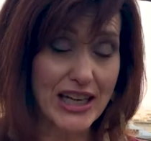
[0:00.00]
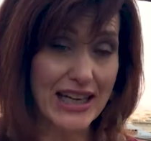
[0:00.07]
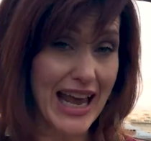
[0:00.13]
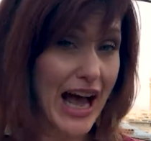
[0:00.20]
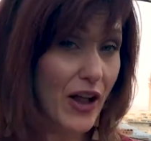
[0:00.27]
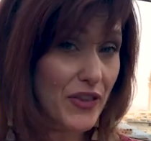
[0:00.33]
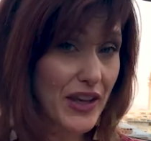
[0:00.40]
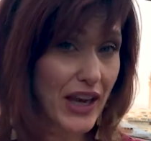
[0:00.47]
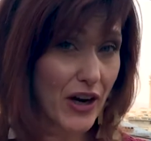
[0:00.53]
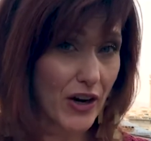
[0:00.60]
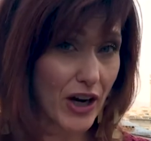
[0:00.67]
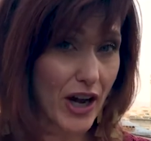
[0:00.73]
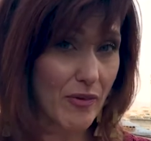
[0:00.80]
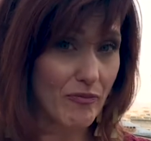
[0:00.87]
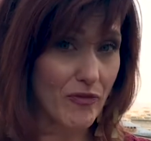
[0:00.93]
and
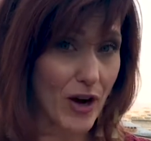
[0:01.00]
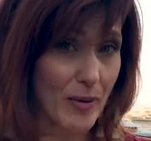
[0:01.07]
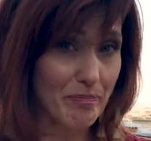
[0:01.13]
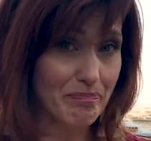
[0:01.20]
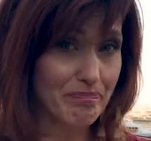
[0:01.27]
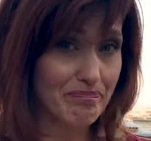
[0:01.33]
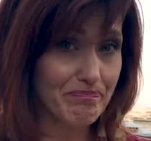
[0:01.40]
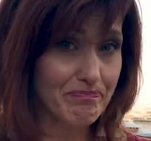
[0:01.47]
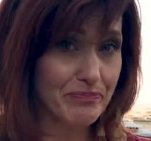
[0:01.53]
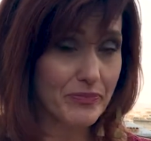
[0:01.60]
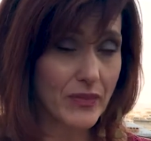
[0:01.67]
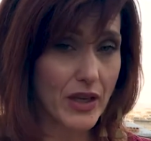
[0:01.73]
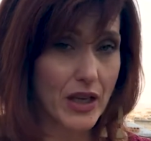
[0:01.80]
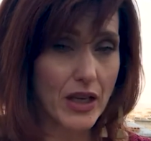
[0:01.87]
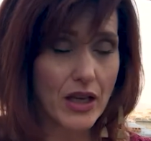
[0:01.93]
healthcare come from?
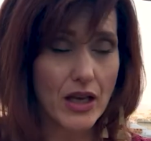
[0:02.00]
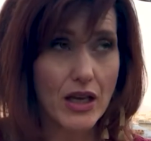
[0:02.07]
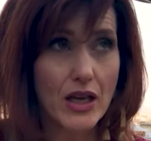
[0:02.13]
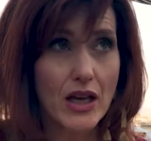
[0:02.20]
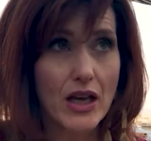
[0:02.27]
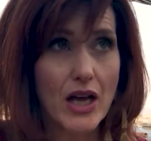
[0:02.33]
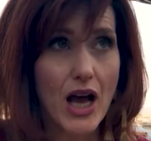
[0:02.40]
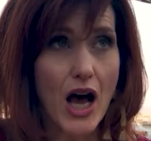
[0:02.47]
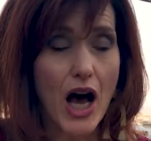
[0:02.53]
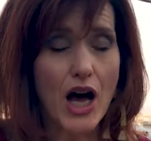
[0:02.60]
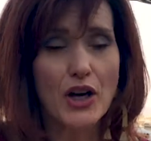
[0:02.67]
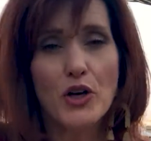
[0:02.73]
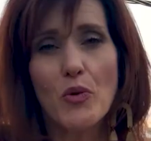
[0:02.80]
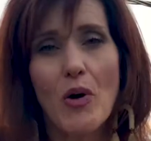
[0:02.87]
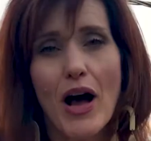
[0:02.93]

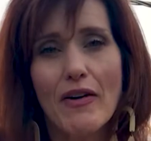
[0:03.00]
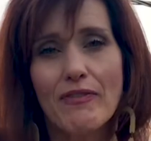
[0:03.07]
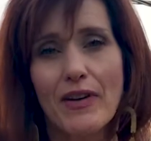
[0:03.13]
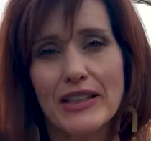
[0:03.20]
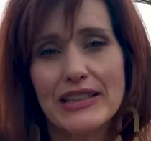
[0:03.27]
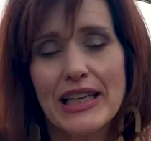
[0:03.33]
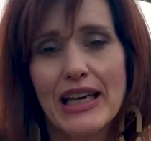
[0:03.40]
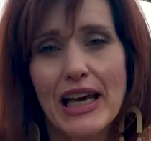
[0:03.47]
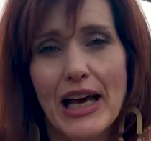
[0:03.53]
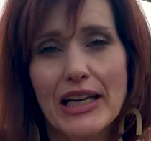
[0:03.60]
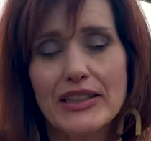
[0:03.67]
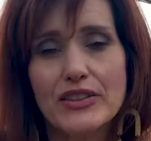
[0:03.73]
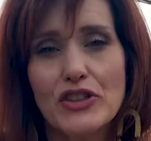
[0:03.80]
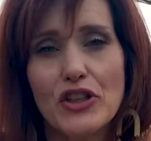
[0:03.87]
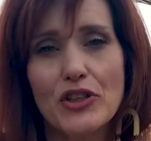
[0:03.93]
UNRWA funding
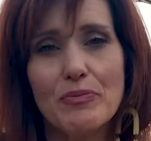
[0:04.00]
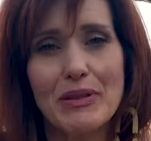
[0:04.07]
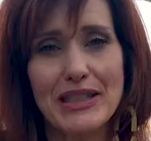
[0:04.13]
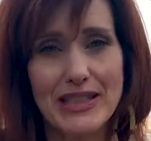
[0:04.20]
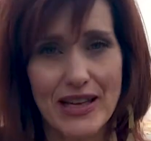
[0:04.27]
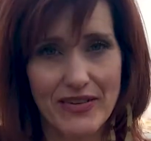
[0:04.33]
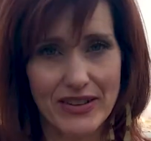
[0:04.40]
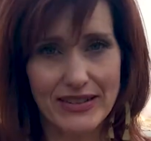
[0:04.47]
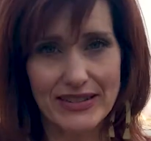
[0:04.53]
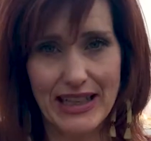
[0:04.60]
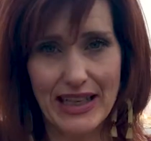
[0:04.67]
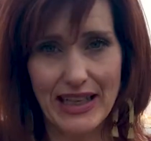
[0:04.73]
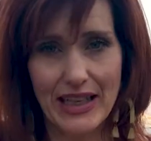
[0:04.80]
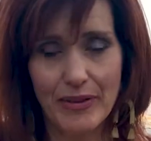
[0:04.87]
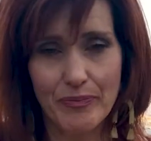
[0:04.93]
cuts could be
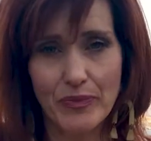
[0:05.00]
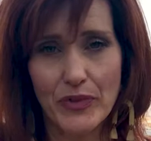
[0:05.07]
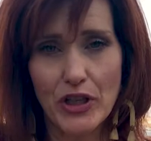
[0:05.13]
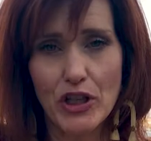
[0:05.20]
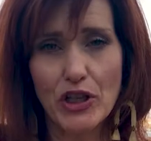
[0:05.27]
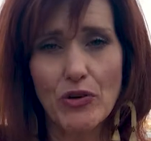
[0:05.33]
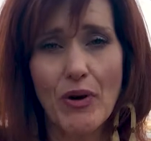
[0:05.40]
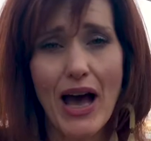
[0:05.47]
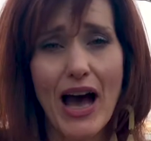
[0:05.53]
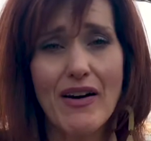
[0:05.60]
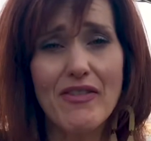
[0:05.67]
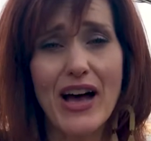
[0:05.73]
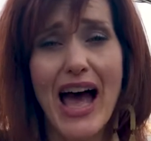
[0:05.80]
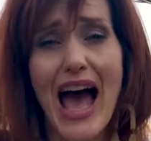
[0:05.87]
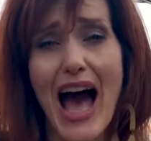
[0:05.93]
devastating. You have
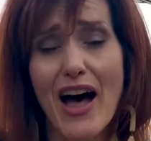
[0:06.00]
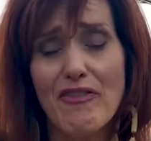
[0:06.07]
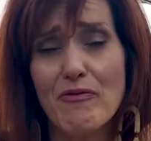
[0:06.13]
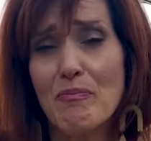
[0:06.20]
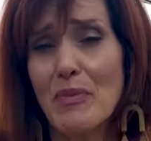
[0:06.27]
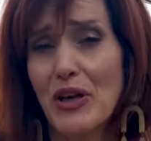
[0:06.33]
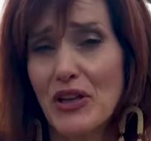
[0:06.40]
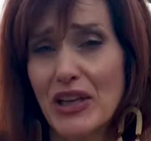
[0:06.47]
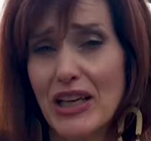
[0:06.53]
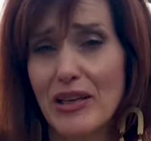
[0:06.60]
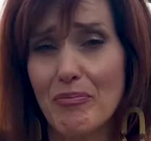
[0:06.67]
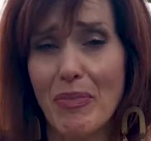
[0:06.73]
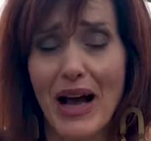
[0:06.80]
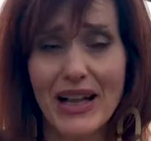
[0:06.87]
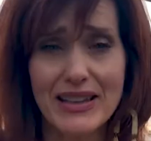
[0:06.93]

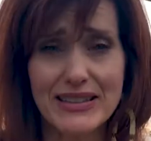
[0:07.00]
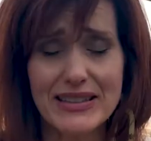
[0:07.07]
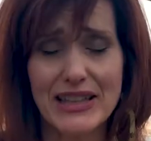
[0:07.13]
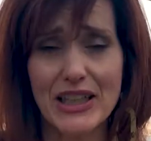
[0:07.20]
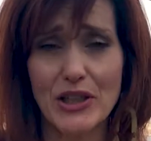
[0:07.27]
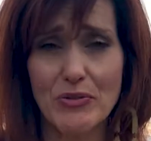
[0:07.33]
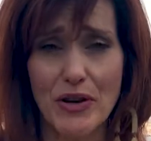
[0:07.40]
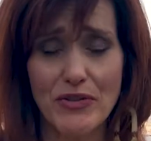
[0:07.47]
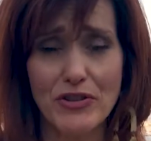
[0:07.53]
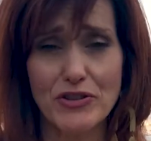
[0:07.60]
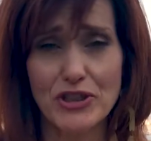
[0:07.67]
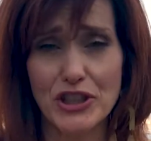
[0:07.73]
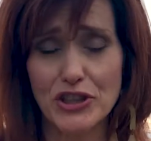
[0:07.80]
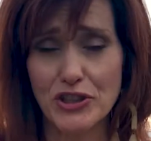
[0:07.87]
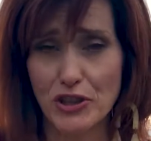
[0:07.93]
500,000 Palestinian
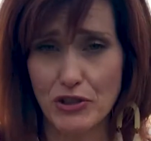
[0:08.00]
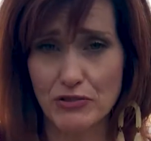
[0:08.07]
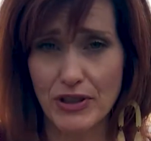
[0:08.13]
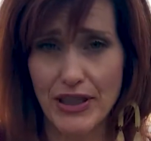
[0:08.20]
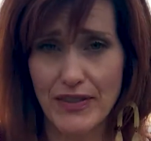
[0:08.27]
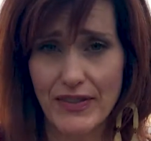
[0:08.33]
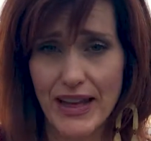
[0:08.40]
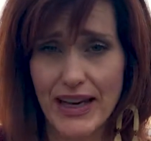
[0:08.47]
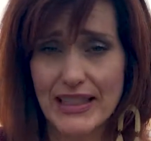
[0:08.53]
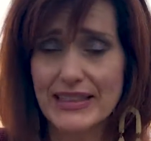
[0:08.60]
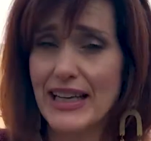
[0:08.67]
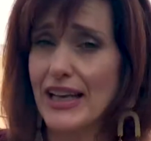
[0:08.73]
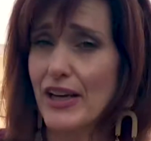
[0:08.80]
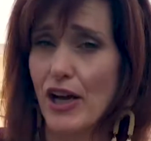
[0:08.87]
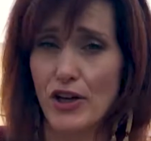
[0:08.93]
refugee children that
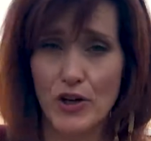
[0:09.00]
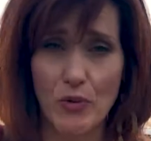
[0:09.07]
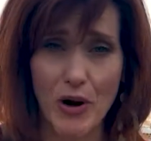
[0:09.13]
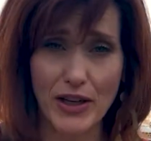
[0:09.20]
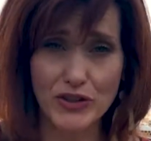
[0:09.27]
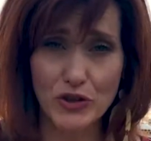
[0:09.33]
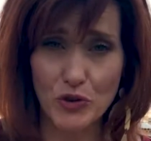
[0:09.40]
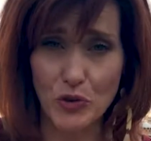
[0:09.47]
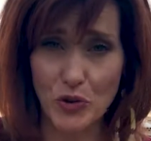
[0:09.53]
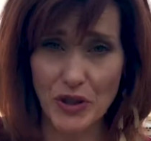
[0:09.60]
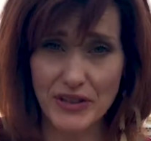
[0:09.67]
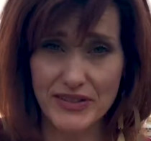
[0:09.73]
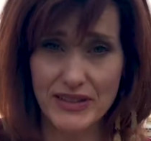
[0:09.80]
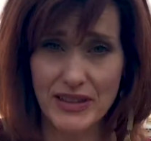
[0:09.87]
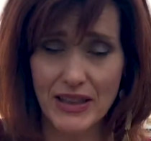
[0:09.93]
attend UNRWA
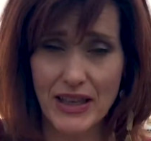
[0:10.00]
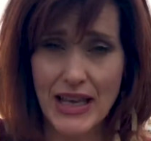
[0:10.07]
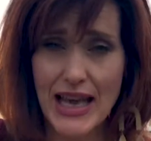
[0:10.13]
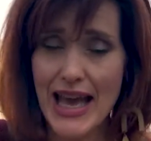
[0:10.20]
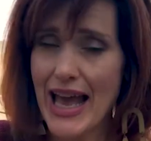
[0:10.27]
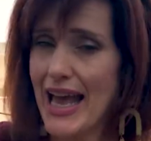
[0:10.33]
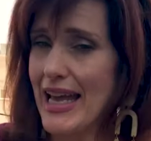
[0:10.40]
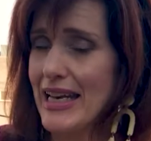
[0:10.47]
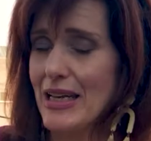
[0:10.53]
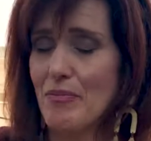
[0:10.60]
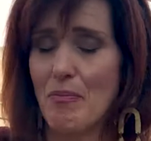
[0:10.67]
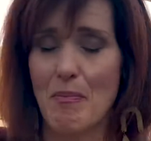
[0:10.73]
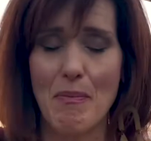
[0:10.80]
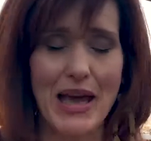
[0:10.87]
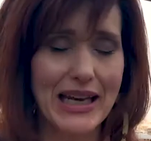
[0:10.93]
schools, and
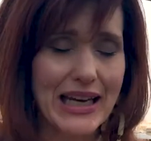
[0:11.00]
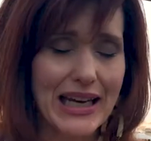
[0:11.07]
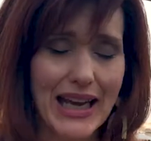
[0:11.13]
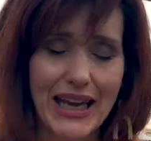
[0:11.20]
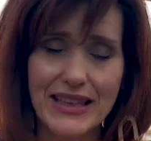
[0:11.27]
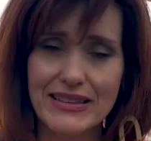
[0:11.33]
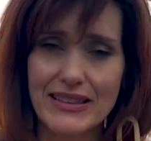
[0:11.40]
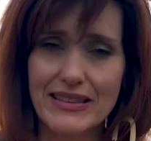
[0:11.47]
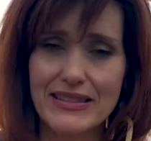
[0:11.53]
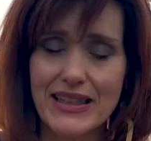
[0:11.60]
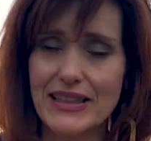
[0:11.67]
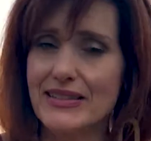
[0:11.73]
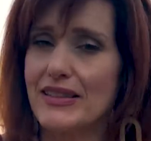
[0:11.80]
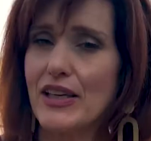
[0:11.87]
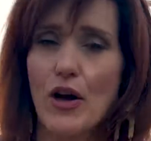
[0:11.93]
in many cases,
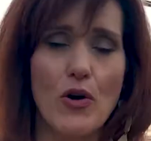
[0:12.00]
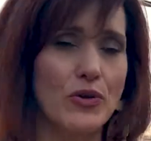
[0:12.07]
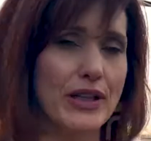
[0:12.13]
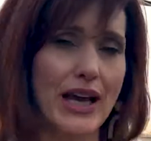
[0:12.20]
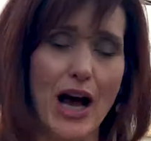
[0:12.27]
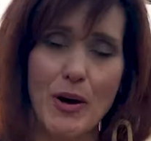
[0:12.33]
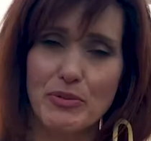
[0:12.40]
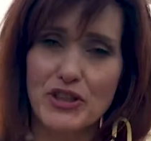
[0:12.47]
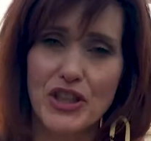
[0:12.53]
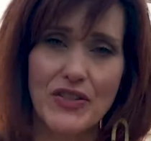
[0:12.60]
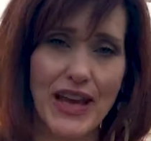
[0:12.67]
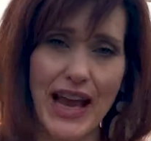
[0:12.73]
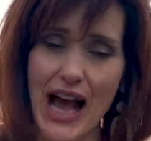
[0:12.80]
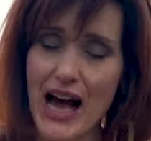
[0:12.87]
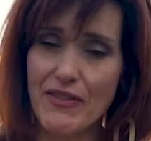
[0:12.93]
it's the only option
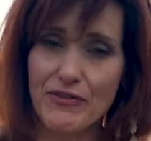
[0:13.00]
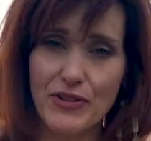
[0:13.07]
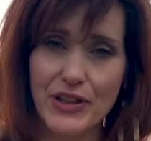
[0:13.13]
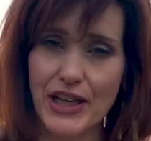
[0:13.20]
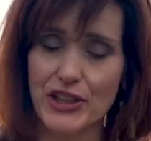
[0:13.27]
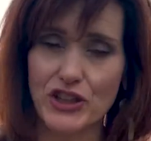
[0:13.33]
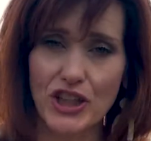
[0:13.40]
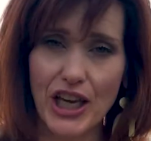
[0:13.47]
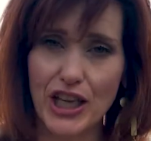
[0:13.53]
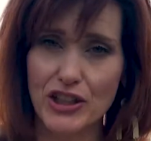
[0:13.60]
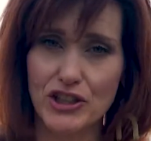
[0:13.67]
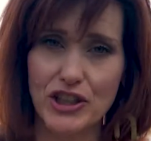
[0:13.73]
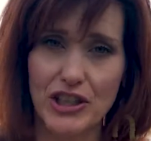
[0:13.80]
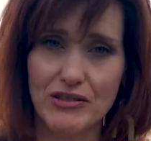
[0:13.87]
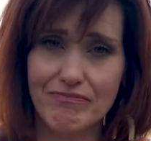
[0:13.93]
they have for an
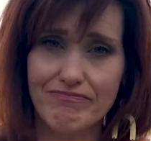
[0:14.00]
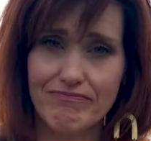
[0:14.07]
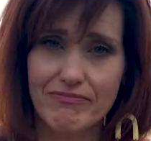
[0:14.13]
education.